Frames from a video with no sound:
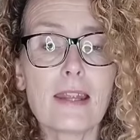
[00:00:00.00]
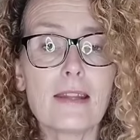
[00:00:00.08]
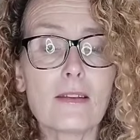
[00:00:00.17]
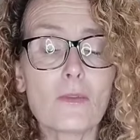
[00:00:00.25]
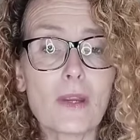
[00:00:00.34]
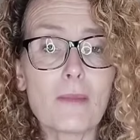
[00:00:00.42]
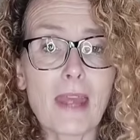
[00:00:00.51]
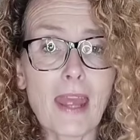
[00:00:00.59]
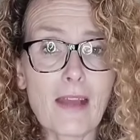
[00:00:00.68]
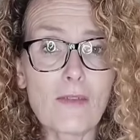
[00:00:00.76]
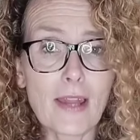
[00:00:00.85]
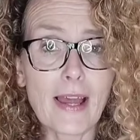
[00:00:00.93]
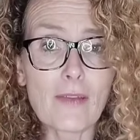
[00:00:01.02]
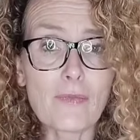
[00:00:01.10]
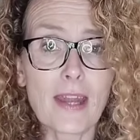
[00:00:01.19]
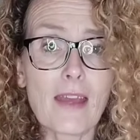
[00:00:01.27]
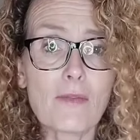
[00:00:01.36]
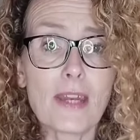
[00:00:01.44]
that we may have life
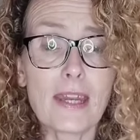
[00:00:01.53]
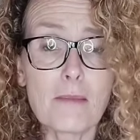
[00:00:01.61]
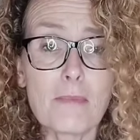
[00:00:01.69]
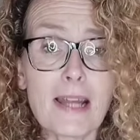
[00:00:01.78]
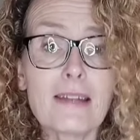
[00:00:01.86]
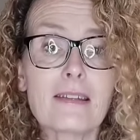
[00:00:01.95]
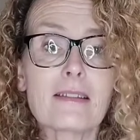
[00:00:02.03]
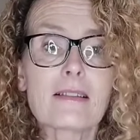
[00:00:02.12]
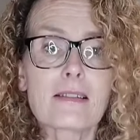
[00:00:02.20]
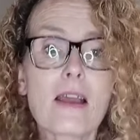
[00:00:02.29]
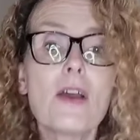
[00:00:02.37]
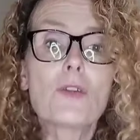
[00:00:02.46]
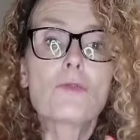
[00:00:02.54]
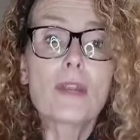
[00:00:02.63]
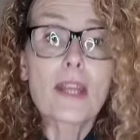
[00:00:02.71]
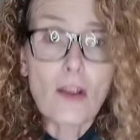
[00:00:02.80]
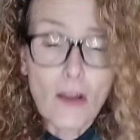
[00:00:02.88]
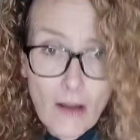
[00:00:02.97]
and have it in abundance,
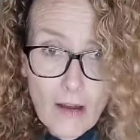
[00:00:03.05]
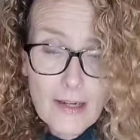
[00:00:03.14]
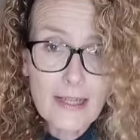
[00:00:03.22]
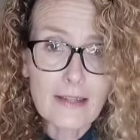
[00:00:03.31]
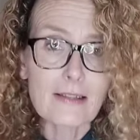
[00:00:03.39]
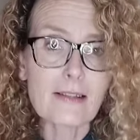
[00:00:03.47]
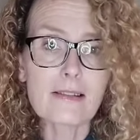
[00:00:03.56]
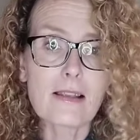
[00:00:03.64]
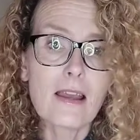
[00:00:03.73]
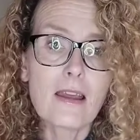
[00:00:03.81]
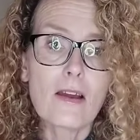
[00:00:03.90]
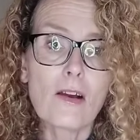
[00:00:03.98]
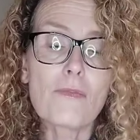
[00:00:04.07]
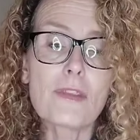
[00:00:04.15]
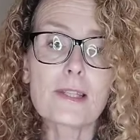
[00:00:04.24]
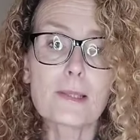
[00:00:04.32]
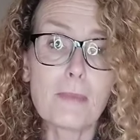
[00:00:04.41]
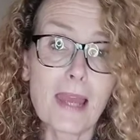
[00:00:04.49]
regardless of the
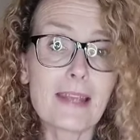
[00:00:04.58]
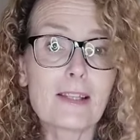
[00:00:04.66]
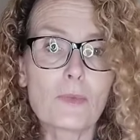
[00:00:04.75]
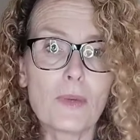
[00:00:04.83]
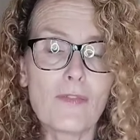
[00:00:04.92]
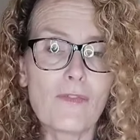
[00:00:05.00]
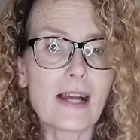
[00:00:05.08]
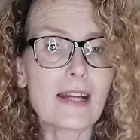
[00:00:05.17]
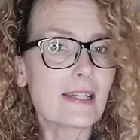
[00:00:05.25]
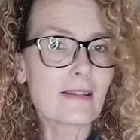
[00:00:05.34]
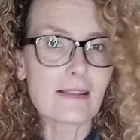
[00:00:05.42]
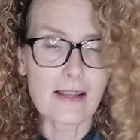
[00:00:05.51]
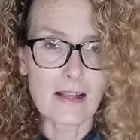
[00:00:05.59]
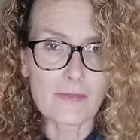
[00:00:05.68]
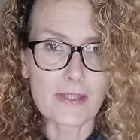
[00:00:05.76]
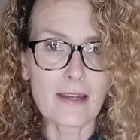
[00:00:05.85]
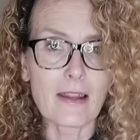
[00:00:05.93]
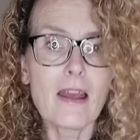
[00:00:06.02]
space we find ourselves
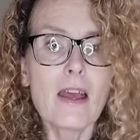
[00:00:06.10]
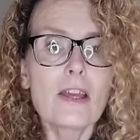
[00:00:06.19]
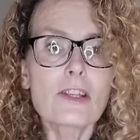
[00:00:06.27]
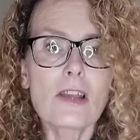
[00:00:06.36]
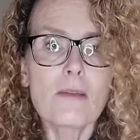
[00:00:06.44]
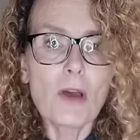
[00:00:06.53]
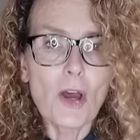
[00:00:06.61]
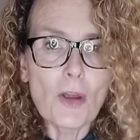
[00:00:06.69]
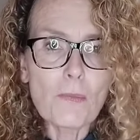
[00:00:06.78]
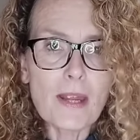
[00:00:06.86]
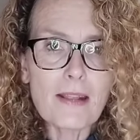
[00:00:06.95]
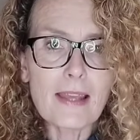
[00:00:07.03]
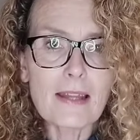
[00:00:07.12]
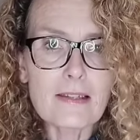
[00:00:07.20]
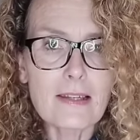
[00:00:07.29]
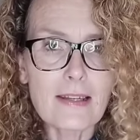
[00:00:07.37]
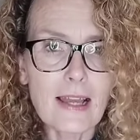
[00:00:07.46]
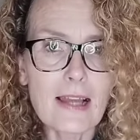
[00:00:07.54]
in. So I'm hoping that
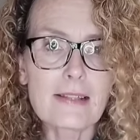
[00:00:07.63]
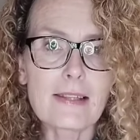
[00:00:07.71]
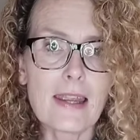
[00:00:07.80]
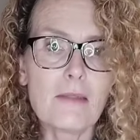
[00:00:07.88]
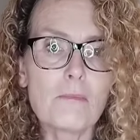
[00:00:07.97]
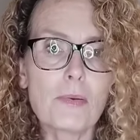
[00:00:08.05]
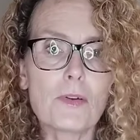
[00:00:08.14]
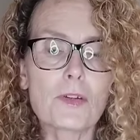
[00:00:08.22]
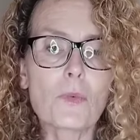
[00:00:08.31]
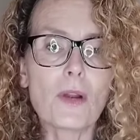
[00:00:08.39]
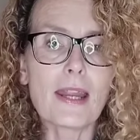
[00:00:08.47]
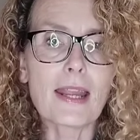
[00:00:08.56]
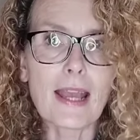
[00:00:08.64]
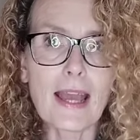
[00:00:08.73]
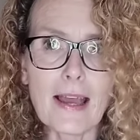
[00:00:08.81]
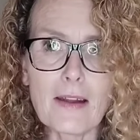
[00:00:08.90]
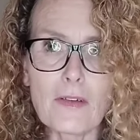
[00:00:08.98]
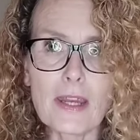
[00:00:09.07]
tonight's input will
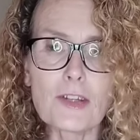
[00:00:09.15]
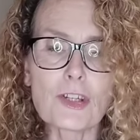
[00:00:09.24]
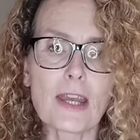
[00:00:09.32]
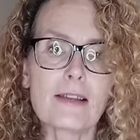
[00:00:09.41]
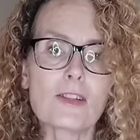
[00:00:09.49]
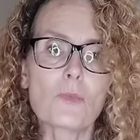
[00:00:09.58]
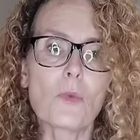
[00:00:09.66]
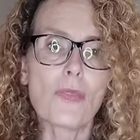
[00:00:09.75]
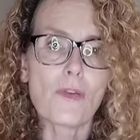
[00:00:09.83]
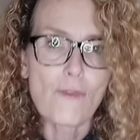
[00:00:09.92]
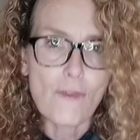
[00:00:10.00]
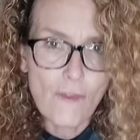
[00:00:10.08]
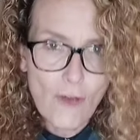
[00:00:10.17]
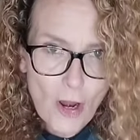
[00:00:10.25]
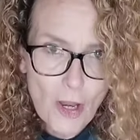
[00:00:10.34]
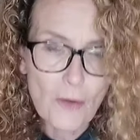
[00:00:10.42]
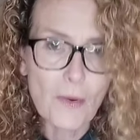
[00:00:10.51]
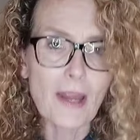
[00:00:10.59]
encourage us with the
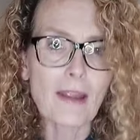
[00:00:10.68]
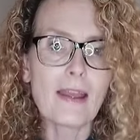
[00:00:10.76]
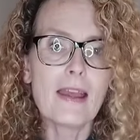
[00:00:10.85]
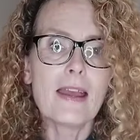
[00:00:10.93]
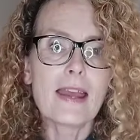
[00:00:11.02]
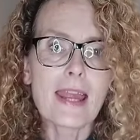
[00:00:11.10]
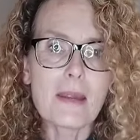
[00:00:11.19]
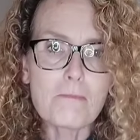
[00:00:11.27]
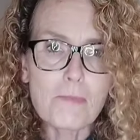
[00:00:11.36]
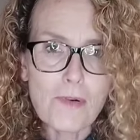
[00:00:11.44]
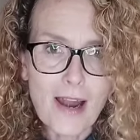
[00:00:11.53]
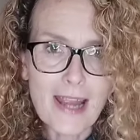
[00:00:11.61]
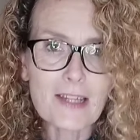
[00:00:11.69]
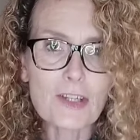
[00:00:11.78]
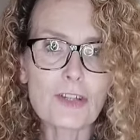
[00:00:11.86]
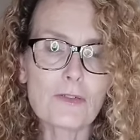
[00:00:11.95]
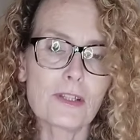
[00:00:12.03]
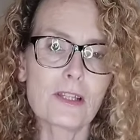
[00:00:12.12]
following. Embrace
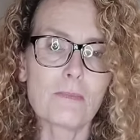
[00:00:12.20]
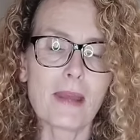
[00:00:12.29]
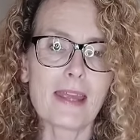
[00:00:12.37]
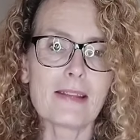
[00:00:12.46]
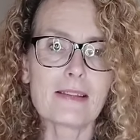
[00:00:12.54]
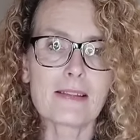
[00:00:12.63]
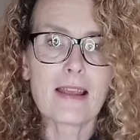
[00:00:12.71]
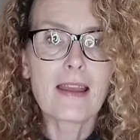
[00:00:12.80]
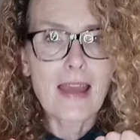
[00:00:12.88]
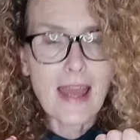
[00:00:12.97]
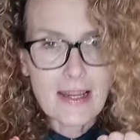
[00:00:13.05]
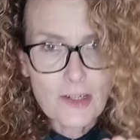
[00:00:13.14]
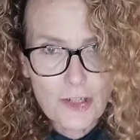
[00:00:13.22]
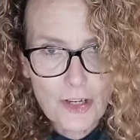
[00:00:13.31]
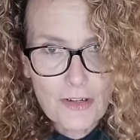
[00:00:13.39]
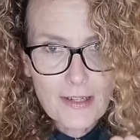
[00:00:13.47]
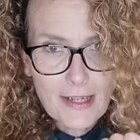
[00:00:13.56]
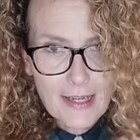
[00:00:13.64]
your space and
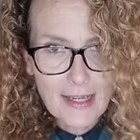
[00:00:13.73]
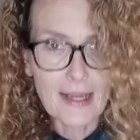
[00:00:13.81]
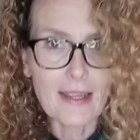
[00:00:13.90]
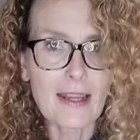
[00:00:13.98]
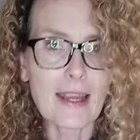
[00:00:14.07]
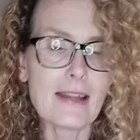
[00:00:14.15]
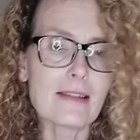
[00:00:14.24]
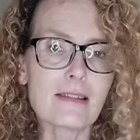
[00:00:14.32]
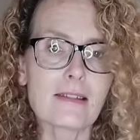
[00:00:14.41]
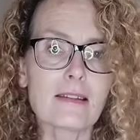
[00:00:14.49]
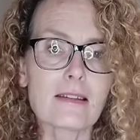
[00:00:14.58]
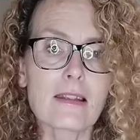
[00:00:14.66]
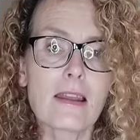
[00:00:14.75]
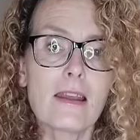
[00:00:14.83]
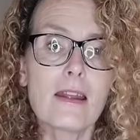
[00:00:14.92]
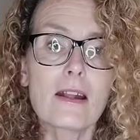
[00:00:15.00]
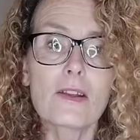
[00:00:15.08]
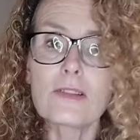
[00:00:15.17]
don't kick against it.
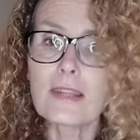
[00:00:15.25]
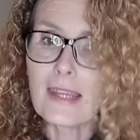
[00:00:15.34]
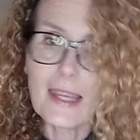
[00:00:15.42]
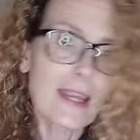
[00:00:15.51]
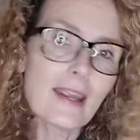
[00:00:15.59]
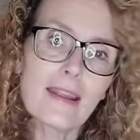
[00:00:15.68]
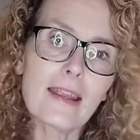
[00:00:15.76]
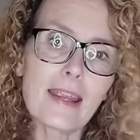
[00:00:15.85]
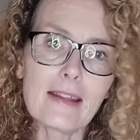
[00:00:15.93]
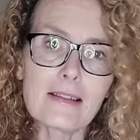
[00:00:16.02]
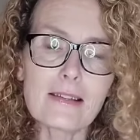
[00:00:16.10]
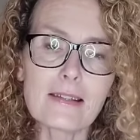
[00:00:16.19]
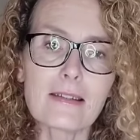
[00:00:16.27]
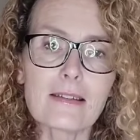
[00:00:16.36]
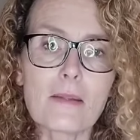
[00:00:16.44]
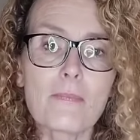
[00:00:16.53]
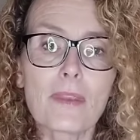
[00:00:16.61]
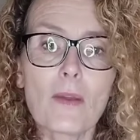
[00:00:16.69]
Because kicking against
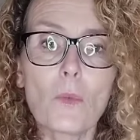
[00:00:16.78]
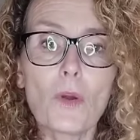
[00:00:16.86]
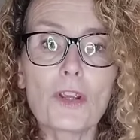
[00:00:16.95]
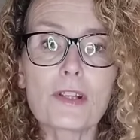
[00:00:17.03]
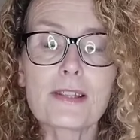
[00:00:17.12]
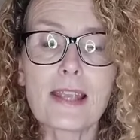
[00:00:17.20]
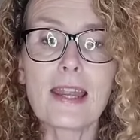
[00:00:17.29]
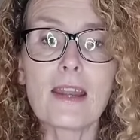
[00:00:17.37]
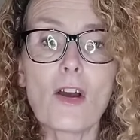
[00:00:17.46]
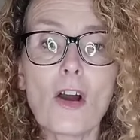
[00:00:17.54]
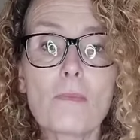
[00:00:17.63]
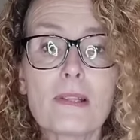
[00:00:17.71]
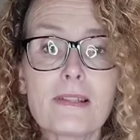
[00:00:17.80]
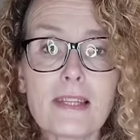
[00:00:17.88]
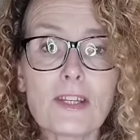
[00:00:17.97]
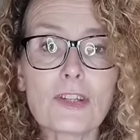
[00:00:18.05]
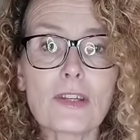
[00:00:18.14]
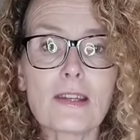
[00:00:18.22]
it works in
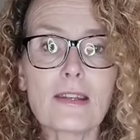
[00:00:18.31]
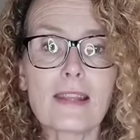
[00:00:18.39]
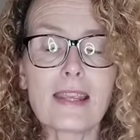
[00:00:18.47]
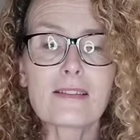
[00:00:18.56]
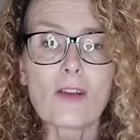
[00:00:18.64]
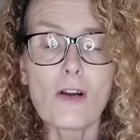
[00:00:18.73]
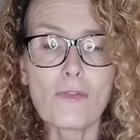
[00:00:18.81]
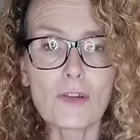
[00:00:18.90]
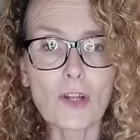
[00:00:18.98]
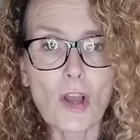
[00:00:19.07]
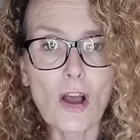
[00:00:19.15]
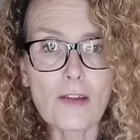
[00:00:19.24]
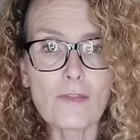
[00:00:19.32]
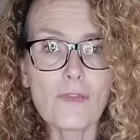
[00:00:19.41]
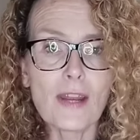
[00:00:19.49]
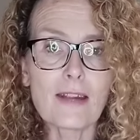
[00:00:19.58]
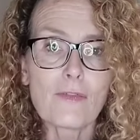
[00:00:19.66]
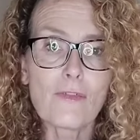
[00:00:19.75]
opposition. There's often
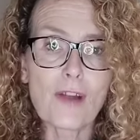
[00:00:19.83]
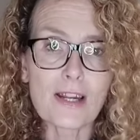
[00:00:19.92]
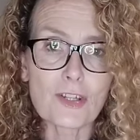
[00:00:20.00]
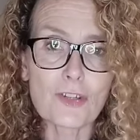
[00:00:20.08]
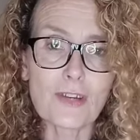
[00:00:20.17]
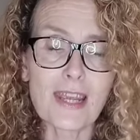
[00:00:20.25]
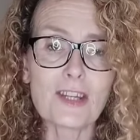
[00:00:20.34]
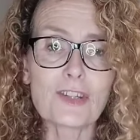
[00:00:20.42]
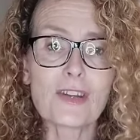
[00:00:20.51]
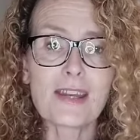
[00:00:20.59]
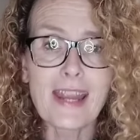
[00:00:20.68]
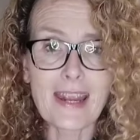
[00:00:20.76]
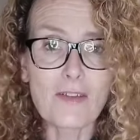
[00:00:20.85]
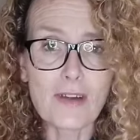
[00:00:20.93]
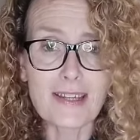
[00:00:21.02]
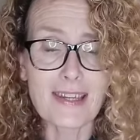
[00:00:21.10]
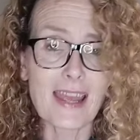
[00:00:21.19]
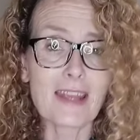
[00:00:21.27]
conflict, frustration,
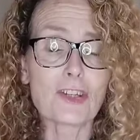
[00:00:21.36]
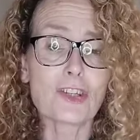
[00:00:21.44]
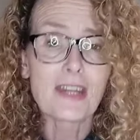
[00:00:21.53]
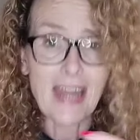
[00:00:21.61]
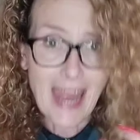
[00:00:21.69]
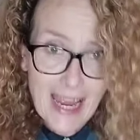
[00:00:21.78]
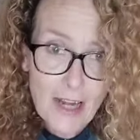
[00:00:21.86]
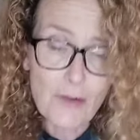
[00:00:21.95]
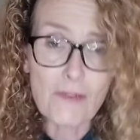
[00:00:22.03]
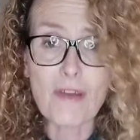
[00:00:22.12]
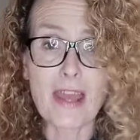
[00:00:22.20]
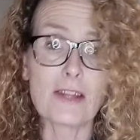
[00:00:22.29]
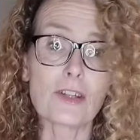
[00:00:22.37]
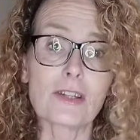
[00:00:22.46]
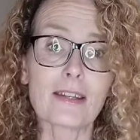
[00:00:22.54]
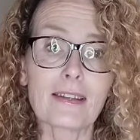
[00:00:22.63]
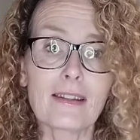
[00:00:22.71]
irritation, aggravation.